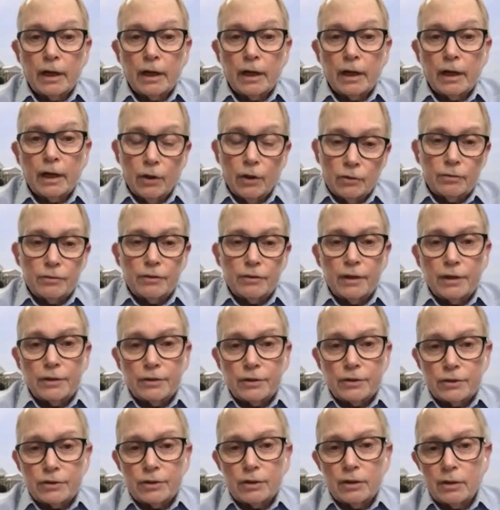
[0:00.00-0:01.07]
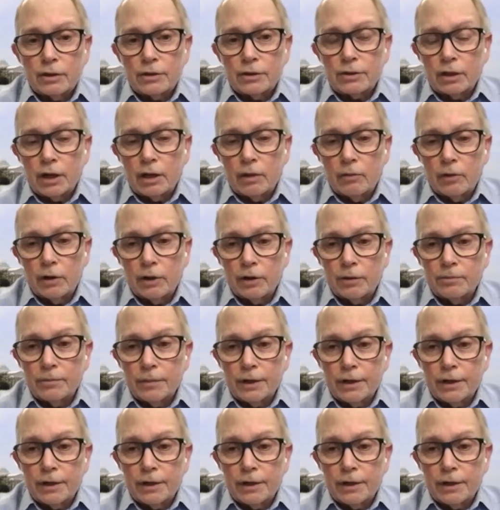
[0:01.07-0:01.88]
And those are things that you're going to start with,